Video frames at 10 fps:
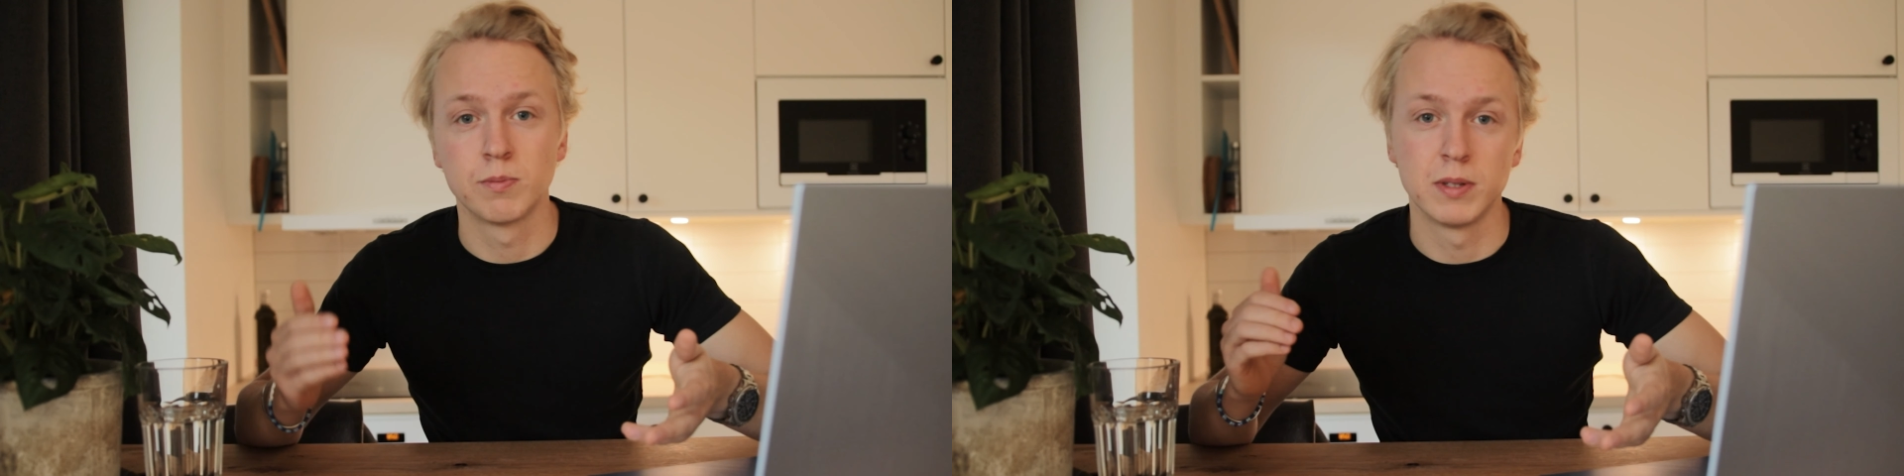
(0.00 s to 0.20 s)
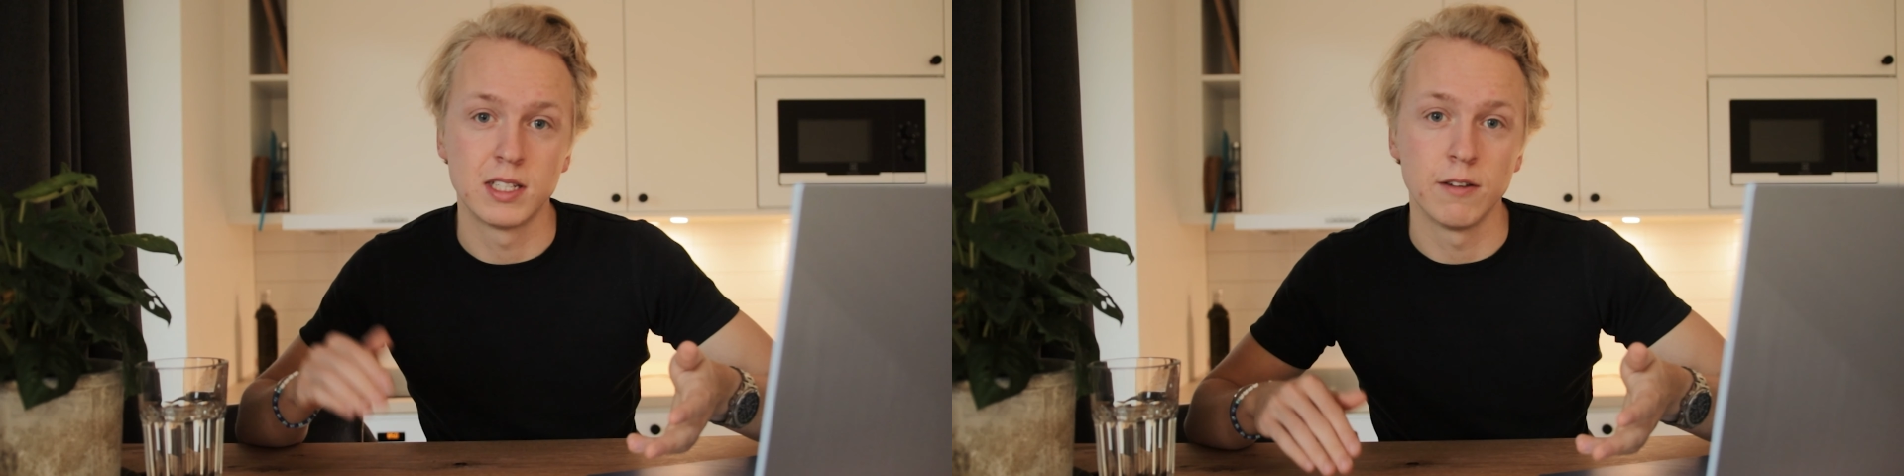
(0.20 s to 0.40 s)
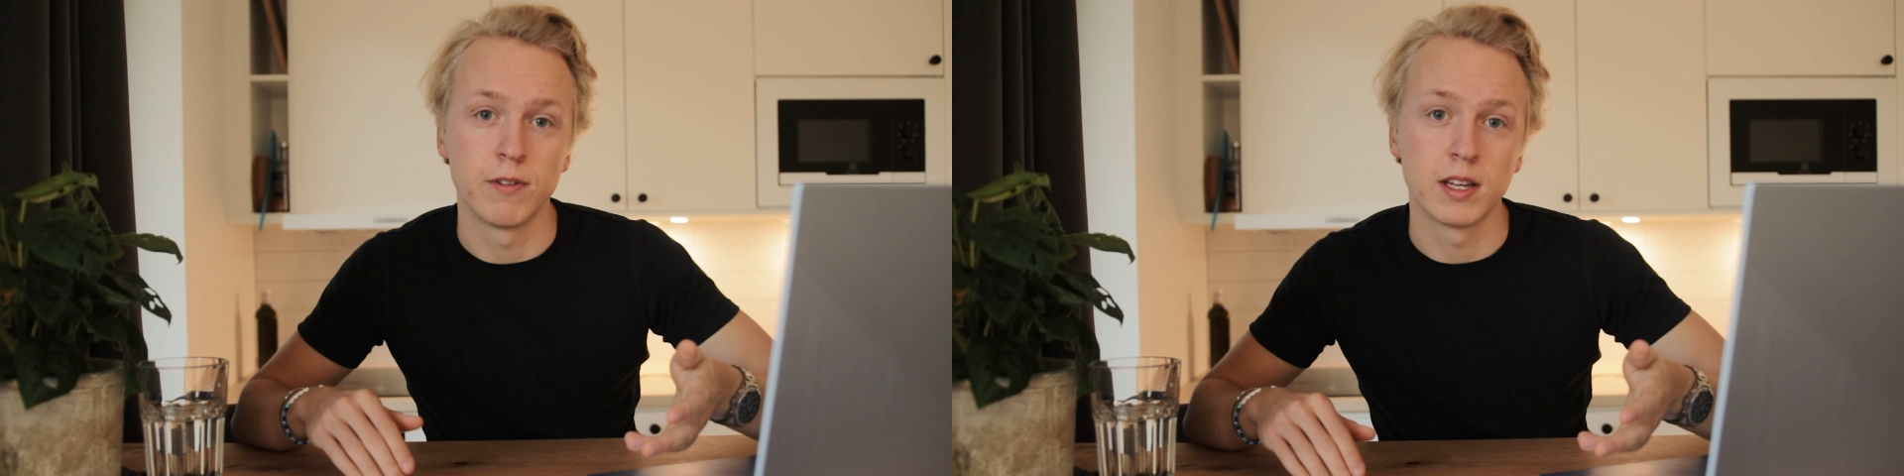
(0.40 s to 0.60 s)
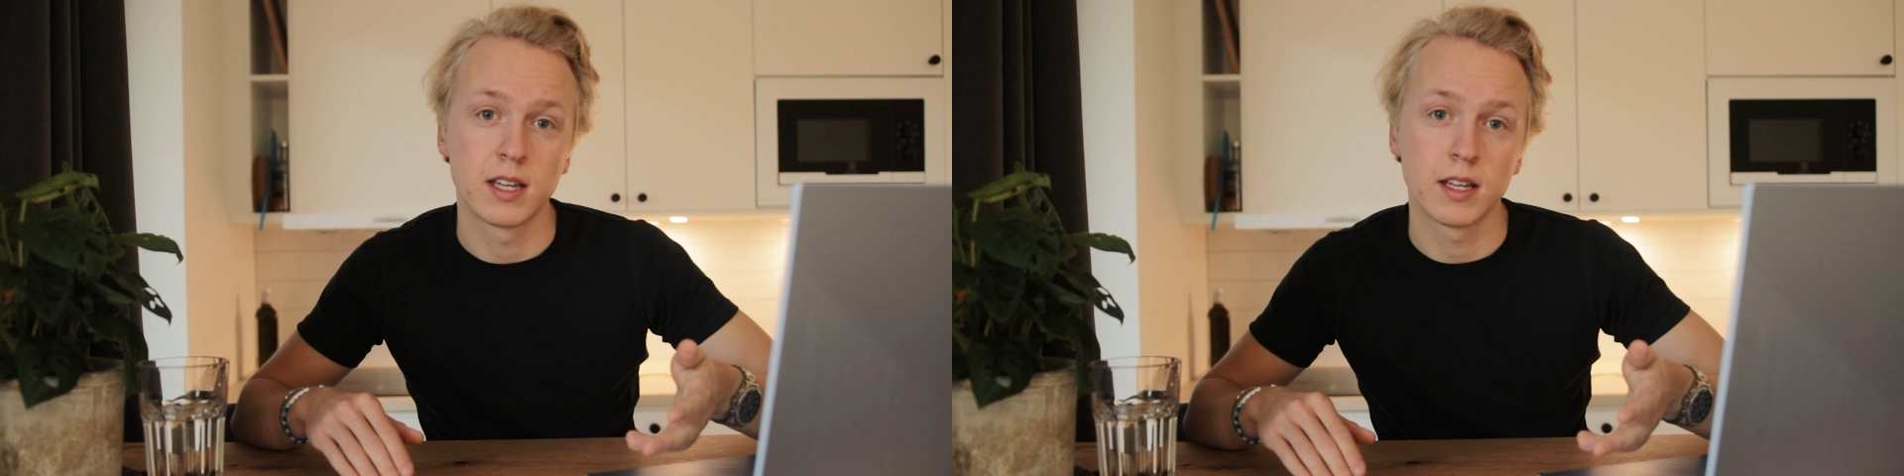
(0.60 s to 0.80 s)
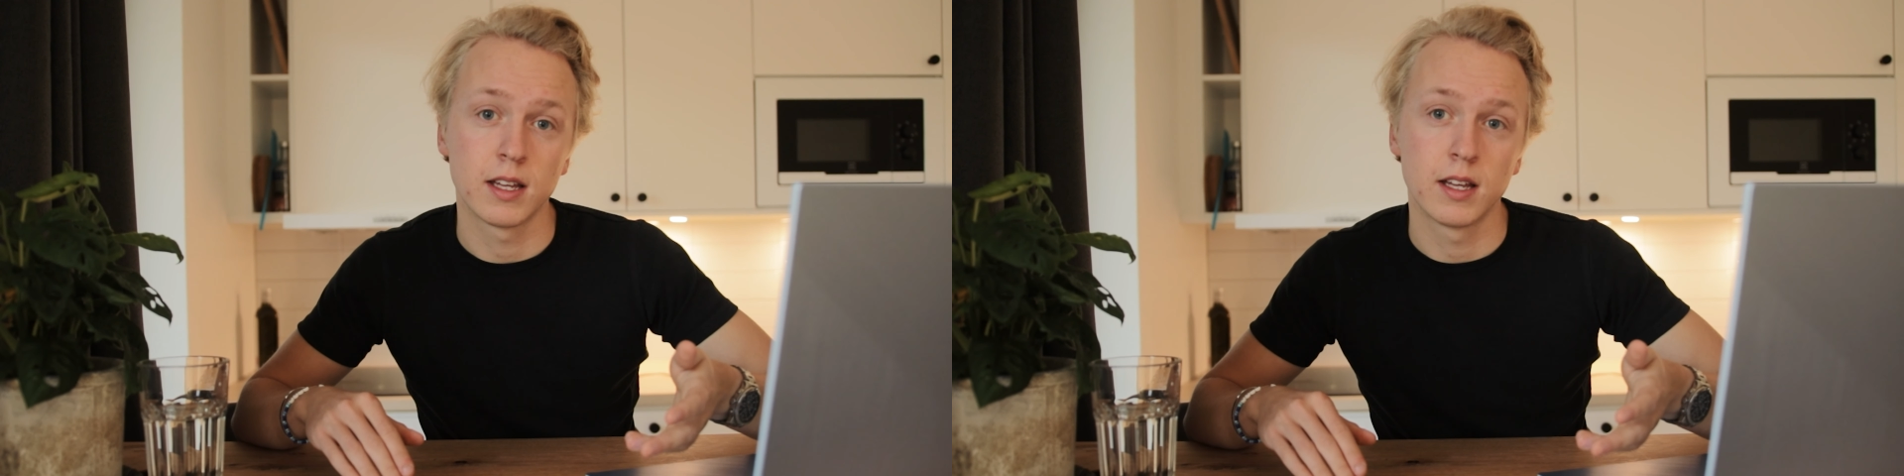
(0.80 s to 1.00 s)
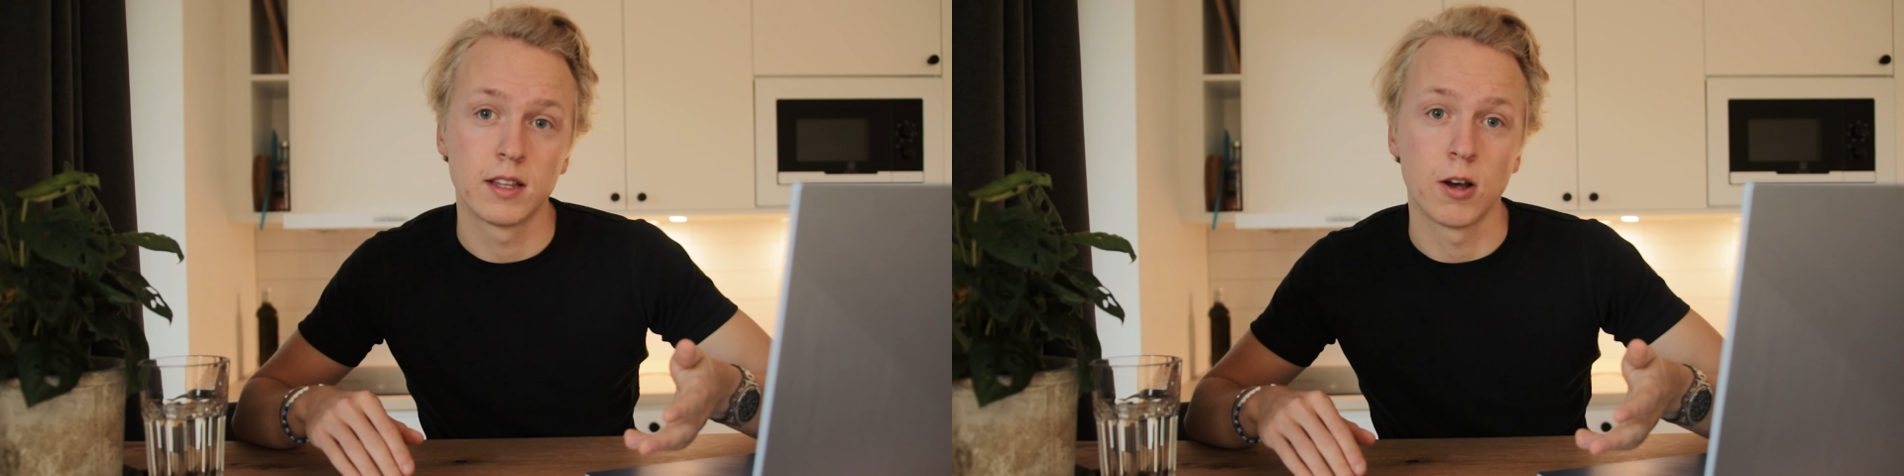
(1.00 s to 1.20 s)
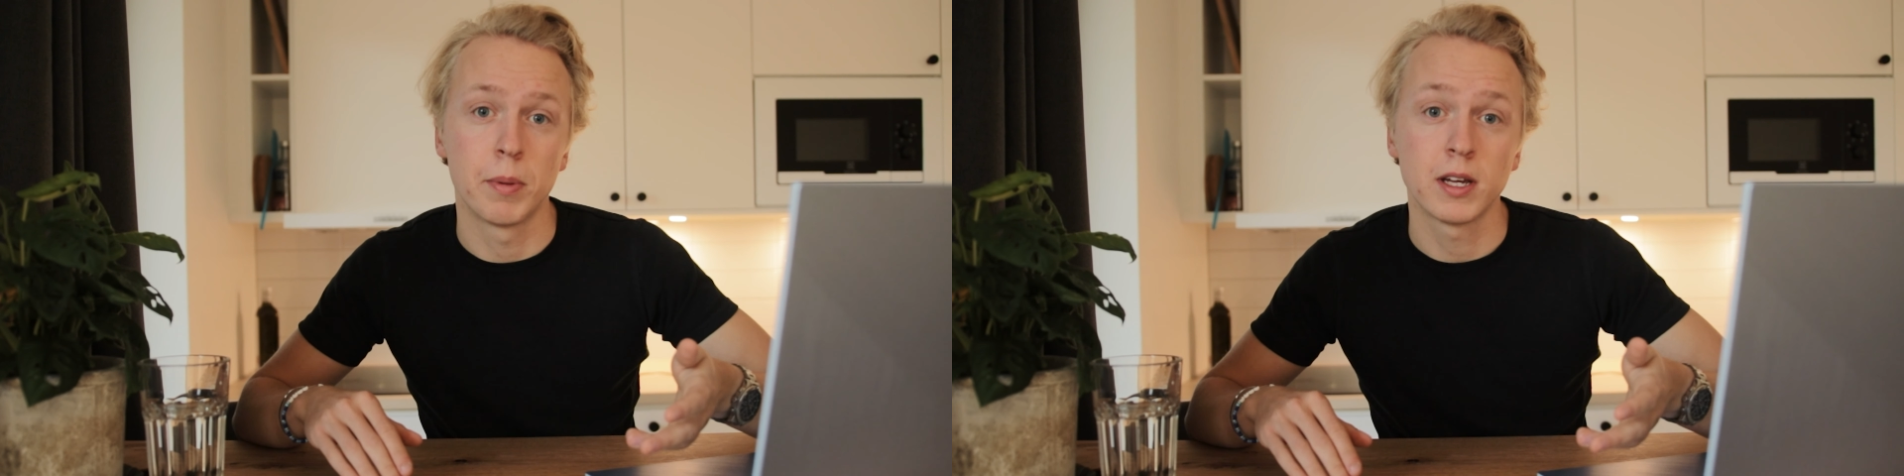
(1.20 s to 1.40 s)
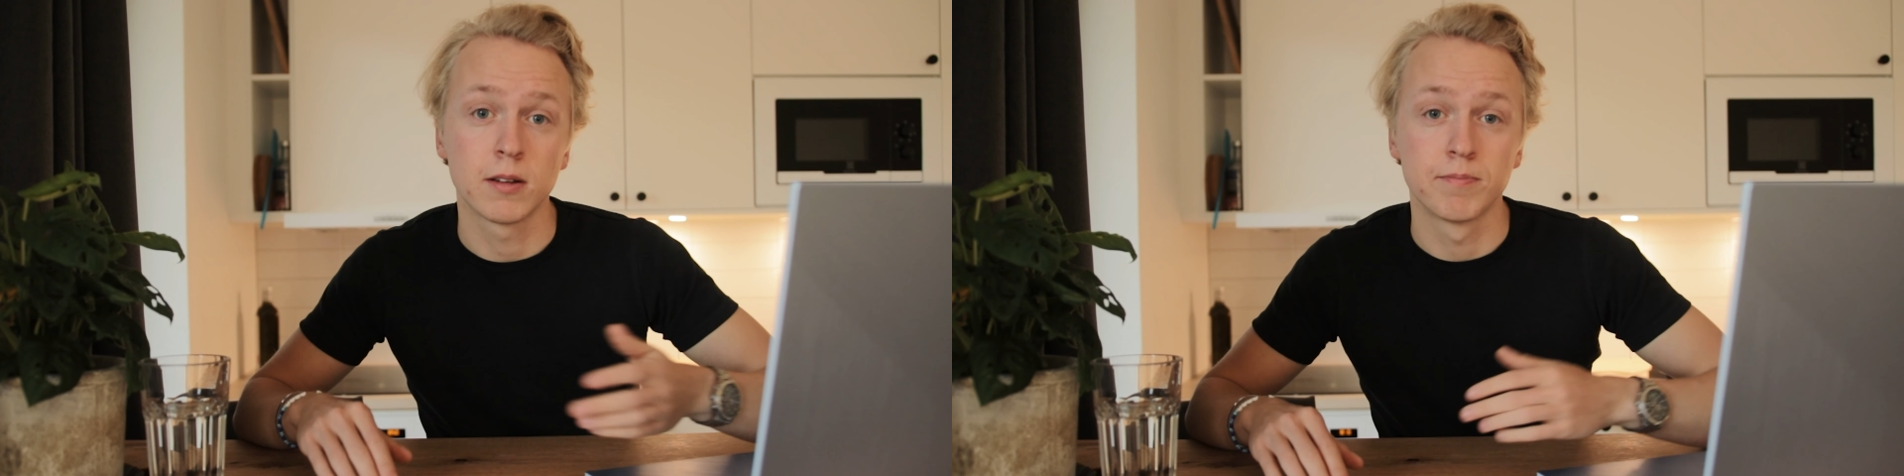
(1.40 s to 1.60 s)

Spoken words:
specific topic.